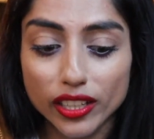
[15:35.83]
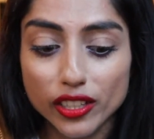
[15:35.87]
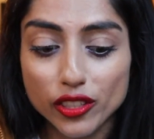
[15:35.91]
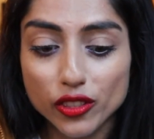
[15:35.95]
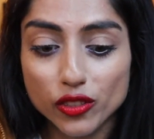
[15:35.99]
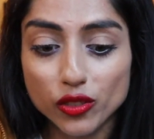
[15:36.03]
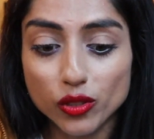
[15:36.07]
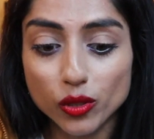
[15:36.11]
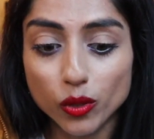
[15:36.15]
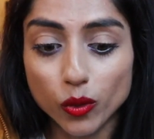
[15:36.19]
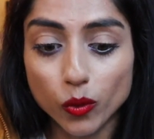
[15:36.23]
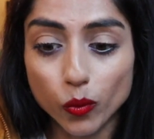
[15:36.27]

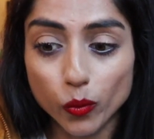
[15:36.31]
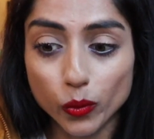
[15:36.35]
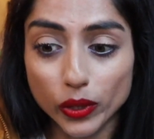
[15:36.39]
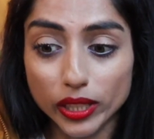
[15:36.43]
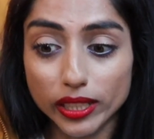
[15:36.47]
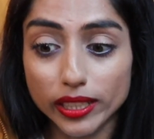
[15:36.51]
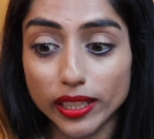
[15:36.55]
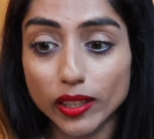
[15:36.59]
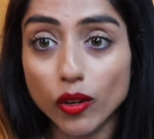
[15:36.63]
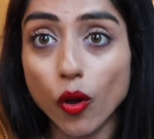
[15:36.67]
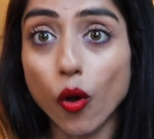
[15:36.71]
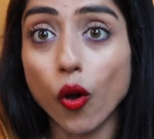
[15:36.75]
So we
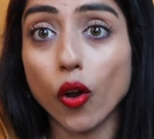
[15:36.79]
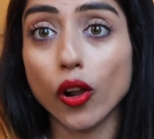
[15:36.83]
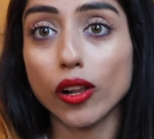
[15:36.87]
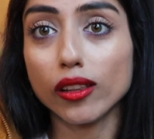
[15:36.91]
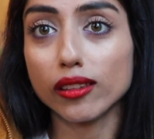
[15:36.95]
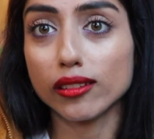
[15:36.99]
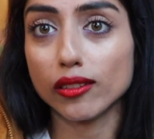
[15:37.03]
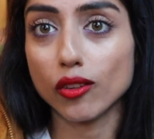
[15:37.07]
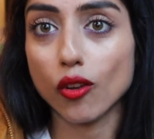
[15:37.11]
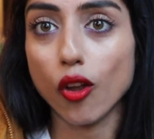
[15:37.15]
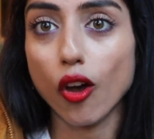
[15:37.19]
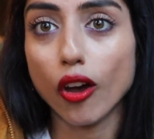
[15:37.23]
did
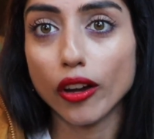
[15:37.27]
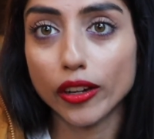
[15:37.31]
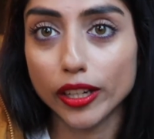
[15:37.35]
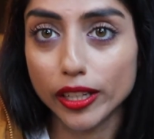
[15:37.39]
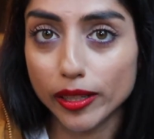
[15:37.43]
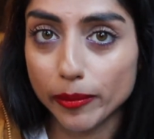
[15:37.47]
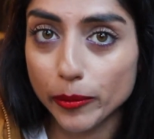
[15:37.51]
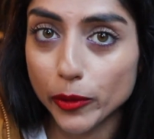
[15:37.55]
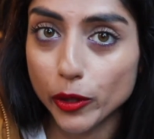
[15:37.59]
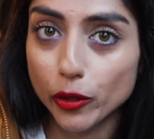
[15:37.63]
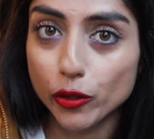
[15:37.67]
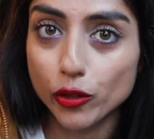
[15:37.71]
all the long
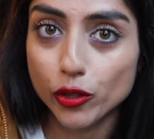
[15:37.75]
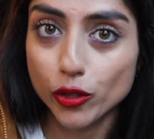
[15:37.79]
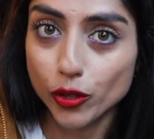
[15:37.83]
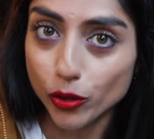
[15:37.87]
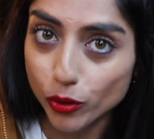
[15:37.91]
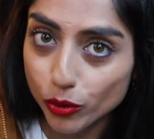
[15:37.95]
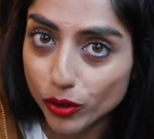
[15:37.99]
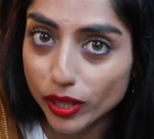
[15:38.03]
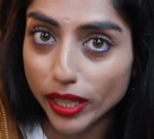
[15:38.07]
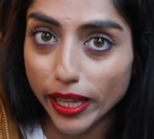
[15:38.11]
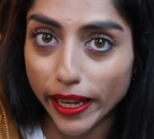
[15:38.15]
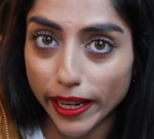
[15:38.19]
commute
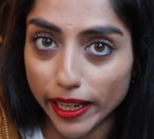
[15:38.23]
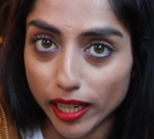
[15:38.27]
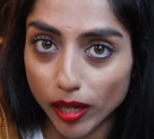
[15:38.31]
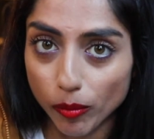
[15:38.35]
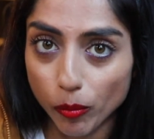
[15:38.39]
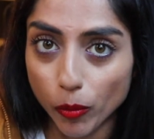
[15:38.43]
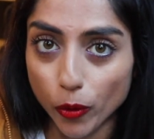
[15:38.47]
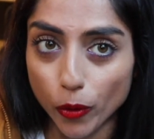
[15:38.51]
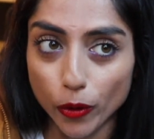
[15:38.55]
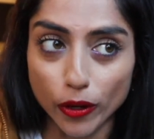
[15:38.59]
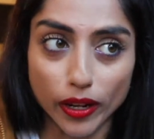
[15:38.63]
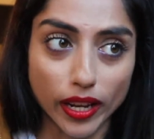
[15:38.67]
to the
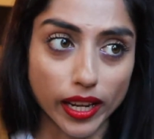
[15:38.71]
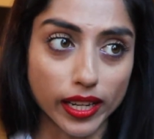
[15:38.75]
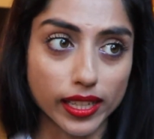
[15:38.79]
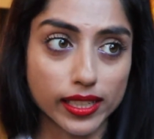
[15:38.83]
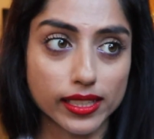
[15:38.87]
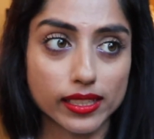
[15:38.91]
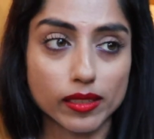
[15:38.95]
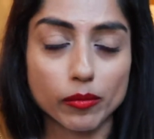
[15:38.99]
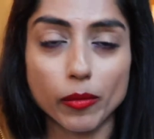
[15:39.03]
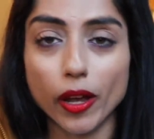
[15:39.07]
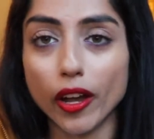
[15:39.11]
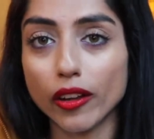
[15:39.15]
airport, and
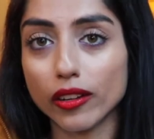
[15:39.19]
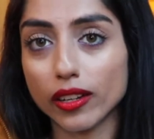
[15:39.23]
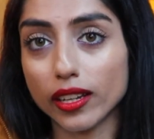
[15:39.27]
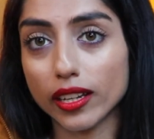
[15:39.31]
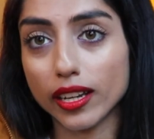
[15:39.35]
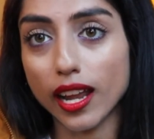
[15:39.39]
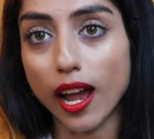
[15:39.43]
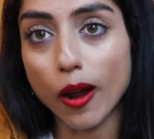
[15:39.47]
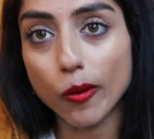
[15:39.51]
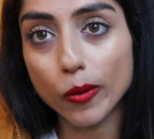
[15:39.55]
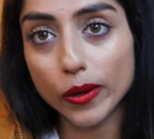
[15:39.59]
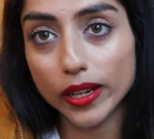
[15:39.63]
it's about
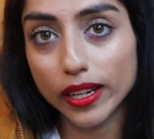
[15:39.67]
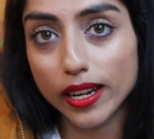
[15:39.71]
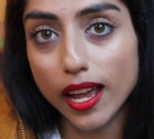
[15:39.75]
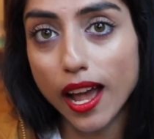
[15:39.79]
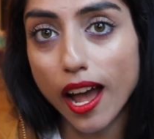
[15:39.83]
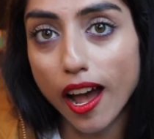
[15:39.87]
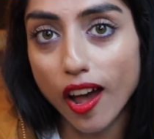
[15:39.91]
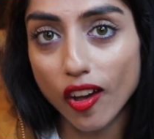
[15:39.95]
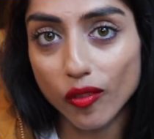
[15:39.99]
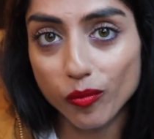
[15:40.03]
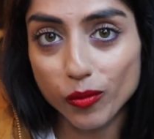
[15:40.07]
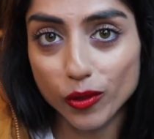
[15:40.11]
an hour and a
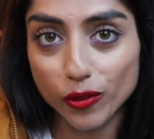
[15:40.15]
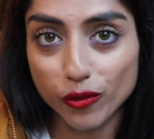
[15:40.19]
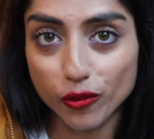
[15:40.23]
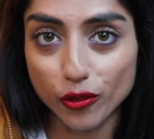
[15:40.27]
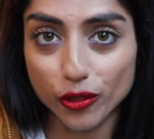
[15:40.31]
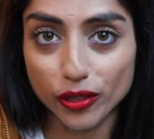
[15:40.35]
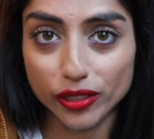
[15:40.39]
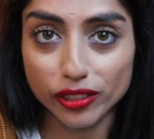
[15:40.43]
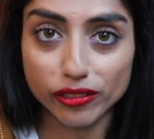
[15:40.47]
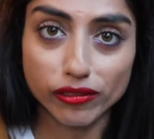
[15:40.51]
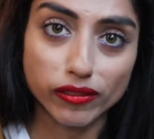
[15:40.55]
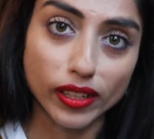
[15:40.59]
half
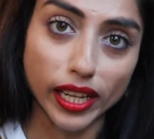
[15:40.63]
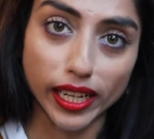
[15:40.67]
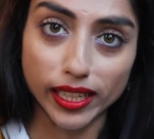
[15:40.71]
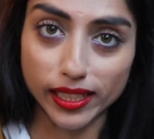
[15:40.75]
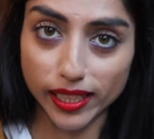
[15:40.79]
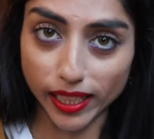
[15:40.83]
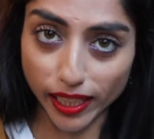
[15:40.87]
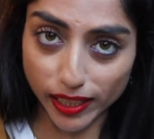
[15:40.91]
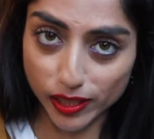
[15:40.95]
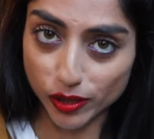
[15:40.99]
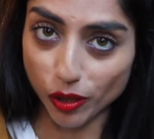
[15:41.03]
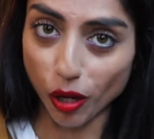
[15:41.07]
before the flight
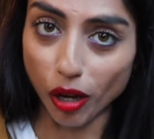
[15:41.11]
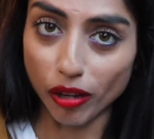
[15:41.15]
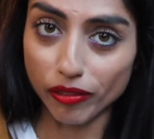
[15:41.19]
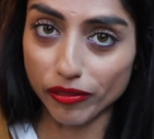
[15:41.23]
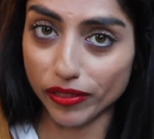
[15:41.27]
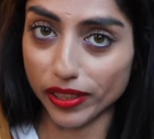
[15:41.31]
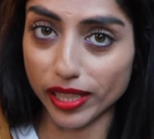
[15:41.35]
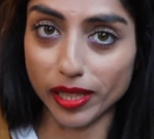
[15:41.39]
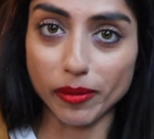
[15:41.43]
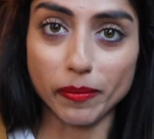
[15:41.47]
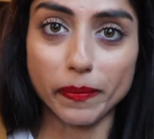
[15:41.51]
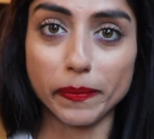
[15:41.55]
takes
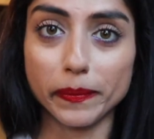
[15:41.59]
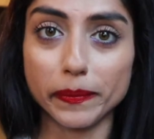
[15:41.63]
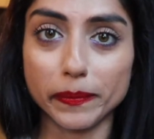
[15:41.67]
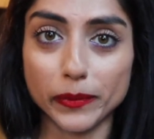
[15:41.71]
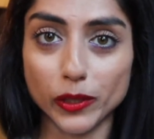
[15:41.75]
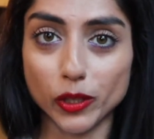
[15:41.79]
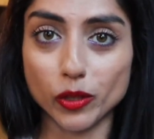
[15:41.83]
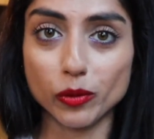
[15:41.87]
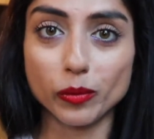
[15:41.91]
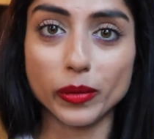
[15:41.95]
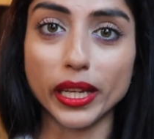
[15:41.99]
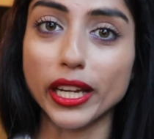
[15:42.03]
off, and
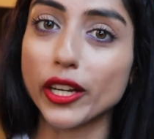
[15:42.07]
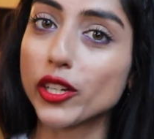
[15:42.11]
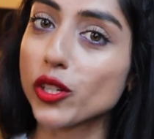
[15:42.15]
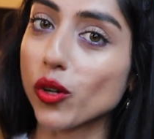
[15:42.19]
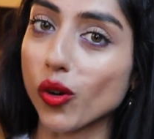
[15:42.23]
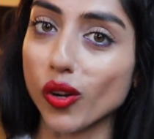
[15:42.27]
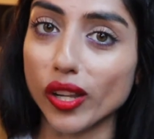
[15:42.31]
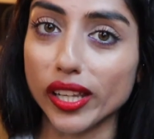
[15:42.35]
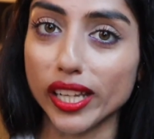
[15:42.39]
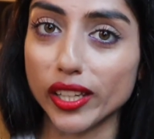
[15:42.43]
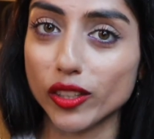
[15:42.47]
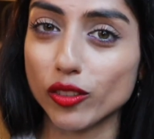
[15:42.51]
you're being
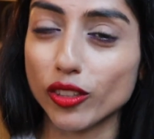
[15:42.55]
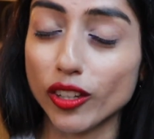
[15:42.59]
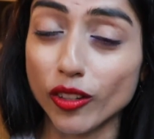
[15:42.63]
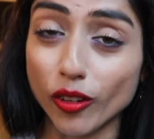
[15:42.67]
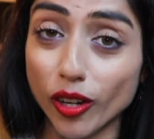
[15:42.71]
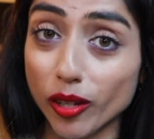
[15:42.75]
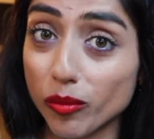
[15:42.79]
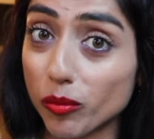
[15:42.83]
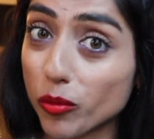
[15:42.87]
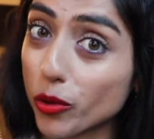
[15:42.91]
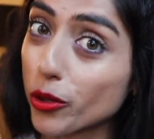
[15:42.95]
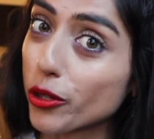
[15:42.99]
told that you
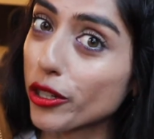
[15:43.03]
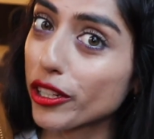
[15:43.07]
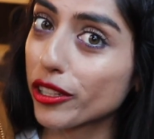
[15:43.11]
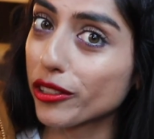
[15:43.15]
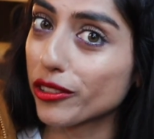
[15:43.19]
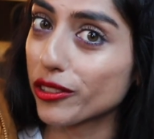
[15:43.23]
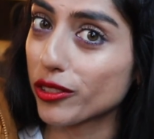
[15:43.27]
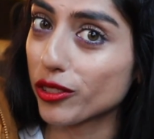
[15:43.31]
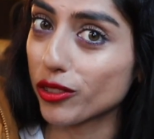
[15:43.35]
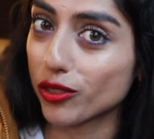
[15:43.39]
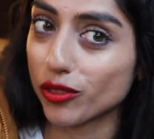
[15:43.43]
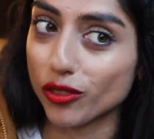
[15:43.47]
cannot board
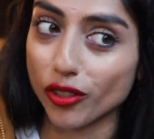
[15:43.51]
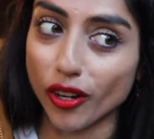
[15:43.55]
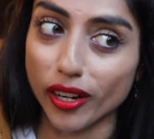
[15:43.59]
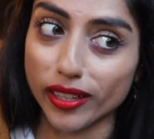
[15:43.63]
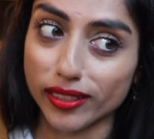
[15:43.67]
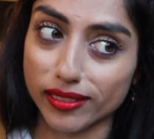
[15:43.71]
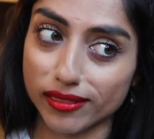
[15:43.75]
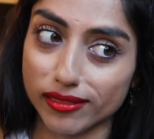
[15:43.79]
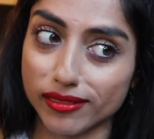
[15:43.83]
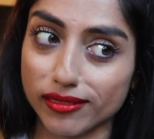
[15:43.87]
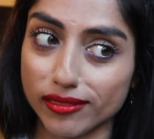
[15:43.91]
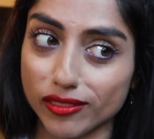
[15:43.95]
because you
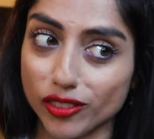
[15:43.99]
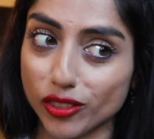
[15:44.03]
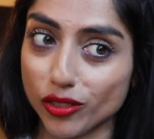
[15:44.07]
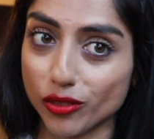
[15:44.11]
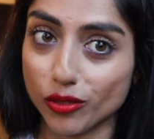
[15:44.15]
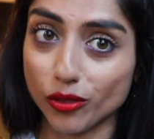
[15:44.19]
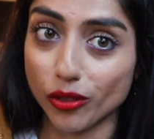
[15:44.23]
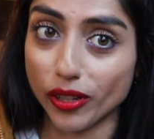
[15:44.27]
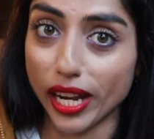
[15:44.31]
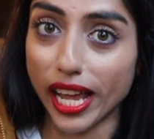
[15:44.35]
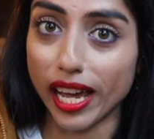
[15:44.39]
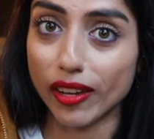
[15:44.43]

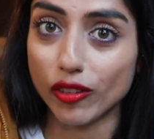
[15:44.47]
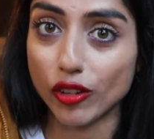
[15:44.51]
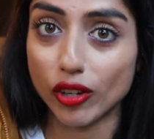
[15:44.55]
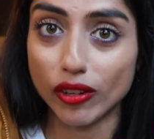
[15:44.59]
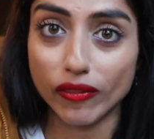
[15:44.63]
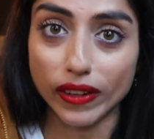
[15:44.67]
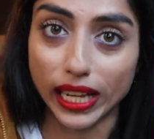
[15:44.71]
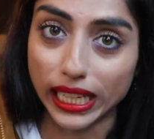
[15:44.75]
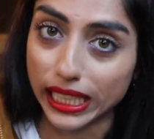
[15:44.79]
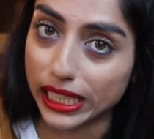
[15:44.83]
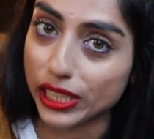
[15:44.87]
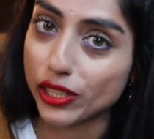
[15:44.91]
don't have your
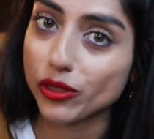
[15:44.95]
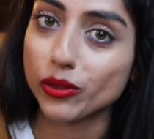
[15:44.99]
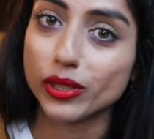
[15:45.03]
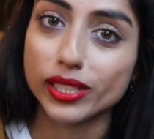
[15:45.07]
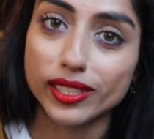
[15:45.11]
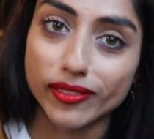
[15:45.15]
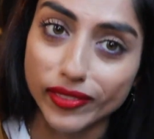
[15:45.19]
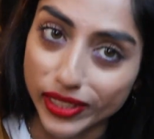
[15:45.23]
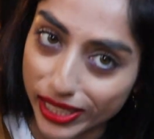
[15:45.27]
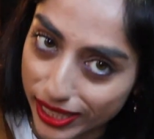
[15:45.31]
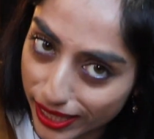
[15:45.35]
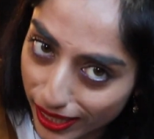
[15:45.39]
valid
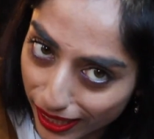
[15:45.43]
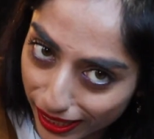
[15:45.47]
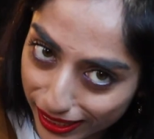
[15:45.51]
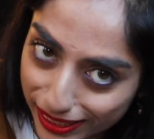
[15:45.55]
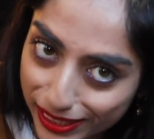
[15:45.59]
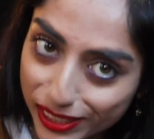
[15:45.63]
US visa.